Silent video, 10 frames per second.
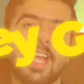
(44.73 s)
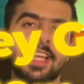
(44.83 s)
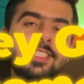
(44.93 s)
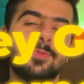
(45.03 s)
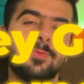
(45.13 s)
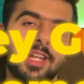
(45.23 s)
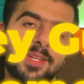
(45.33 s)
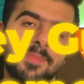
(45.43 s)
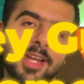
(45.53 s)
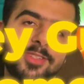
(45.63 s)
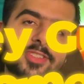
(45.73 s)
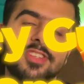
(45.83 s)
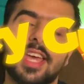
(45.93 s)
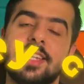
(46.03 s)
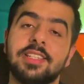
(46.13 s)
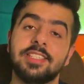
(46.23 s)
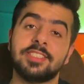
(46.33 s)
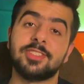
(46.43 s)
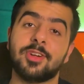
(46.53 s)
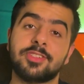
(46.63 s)
guys, welcome back to the channel. This
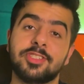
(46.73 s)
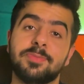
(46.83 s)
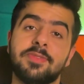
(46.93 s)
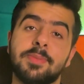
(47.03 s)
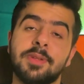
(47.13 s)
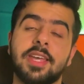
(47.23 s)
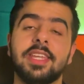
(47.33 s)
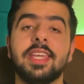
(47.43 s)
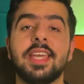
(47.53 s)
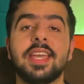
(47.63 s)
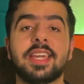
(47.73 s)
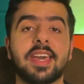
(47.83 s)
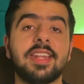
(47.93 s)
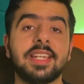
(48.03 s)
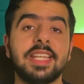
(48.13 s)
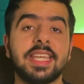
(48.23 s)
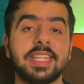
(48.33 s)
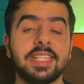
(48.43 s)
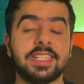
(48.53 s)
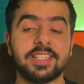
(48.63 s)
is Dr. Subbarahmanyam, currently an
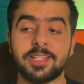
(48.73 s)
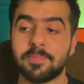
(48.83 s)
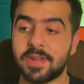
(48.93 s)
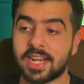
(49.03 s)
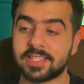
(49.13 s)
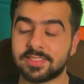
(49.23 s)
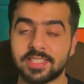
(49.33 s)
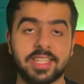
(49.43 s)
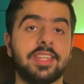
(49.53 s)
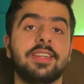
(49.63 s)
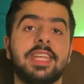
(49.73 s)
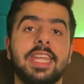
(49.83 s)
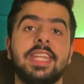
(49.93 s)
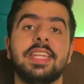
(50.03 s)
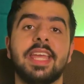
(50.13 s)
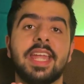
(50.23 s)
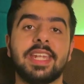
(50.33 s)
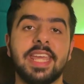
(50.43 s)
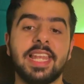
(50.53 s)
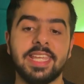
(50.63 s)
intern practicing here in
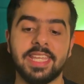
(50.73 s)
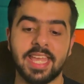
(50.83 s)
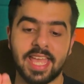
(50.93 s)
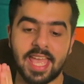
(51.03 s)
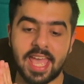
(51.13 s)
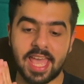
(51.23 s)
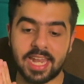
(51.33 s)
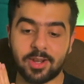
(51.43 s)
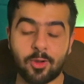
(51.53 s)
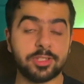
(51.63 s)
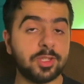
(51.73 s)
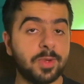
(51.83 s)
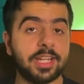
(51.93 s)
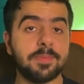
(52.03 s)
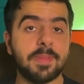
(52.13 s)
Delhi. And also, welcome